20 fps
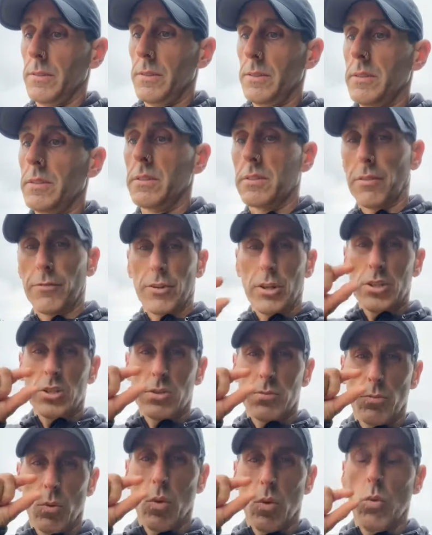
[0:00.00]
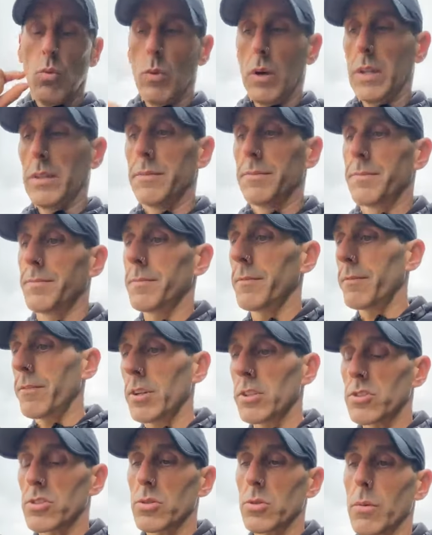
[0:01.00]
It's a very small one.
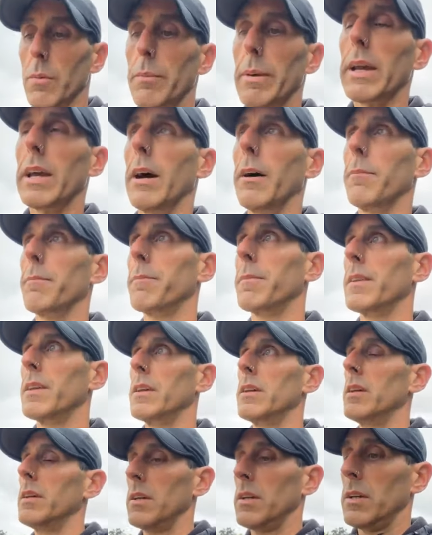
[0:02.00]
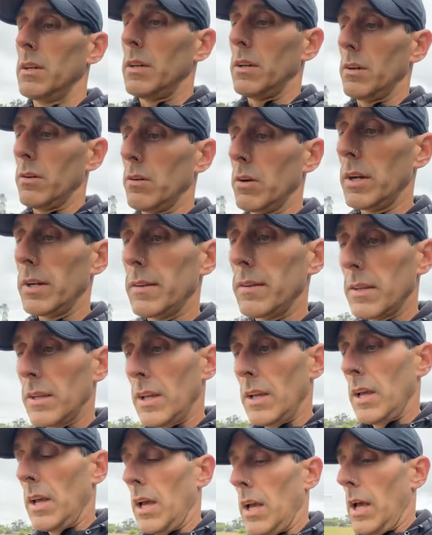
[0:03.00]
First 2 are bigger. All right.
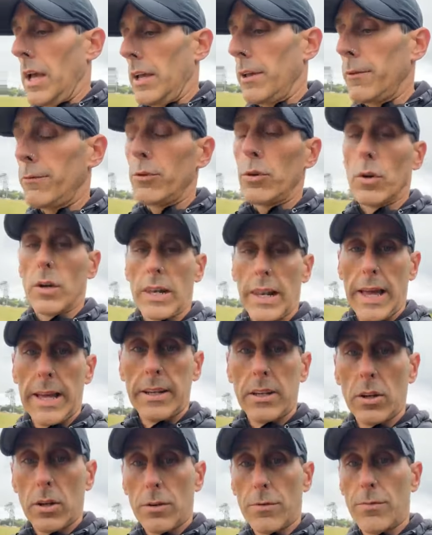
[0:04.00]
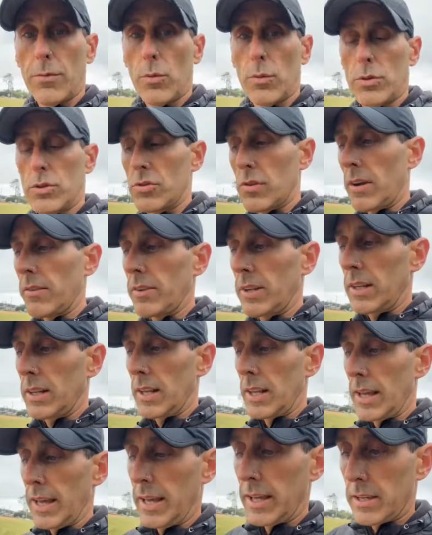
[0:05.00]
If you're landing on a forward traveling
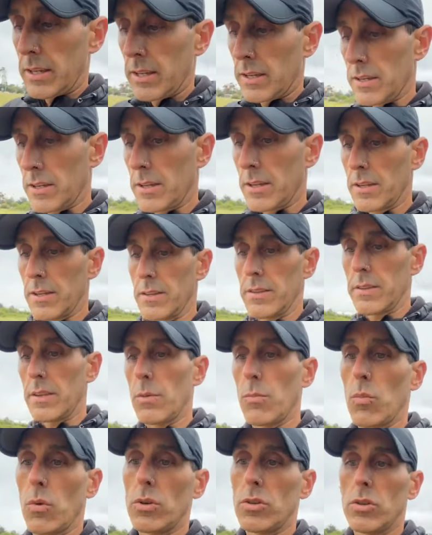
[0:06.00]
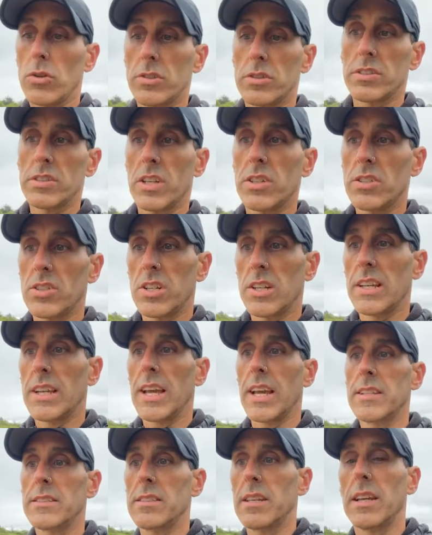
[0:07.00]
leg, then what you're essentially
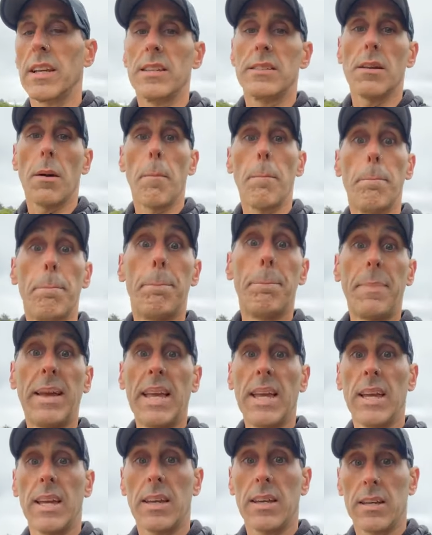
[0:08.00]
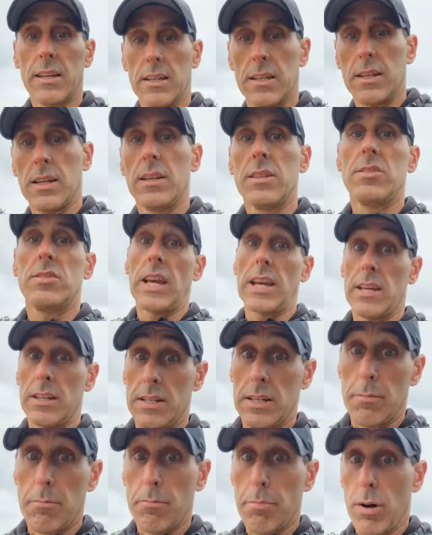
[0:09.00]
getting is a big
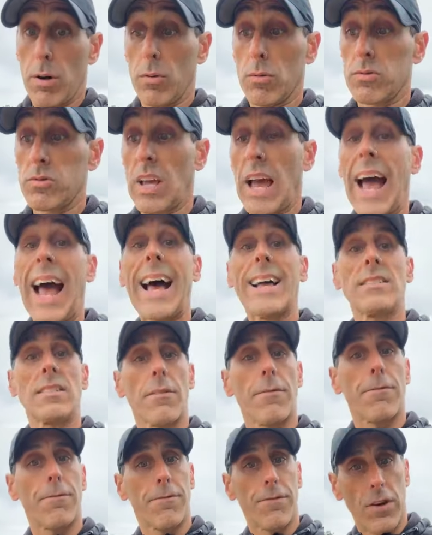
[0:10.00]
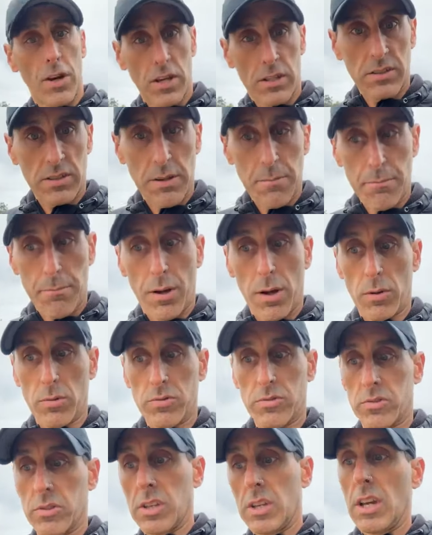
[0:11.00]
second impulse as a first
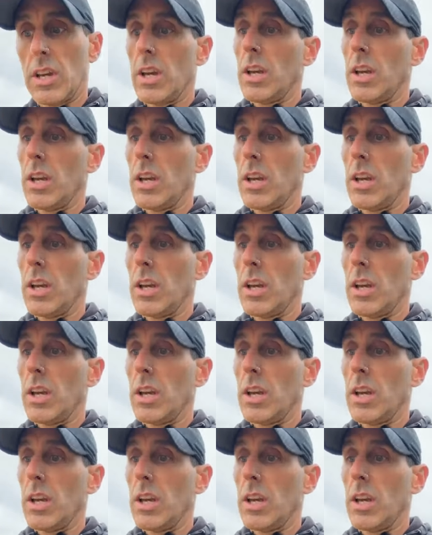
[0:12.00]
impulse.